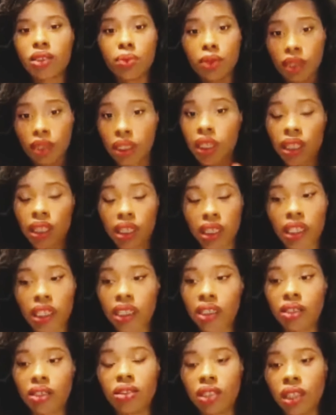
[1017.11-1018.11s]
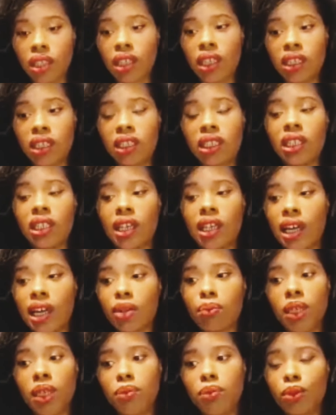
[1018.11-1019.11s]
But like you said, it's a lot
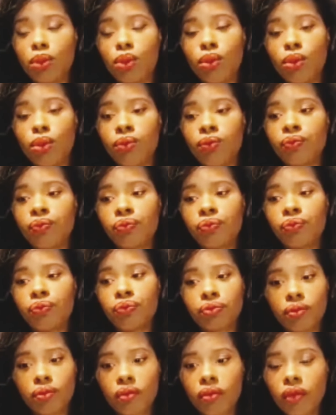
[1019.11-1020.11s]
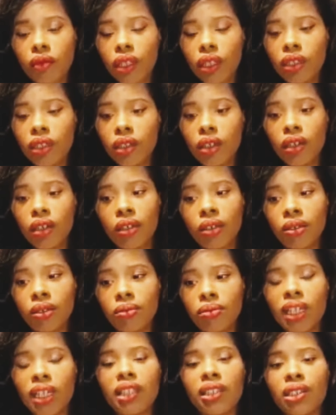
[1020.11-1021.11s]
of people
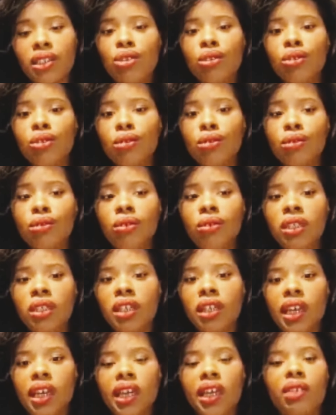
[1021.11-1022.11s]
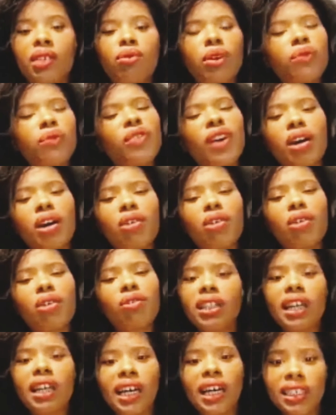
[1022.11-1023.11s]
that do, and without
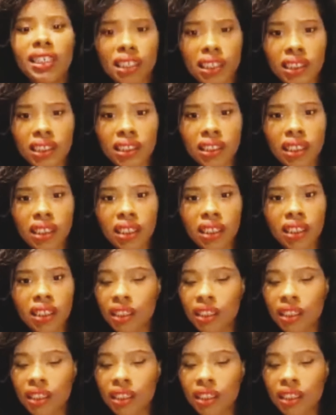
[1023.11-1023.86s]
realizing that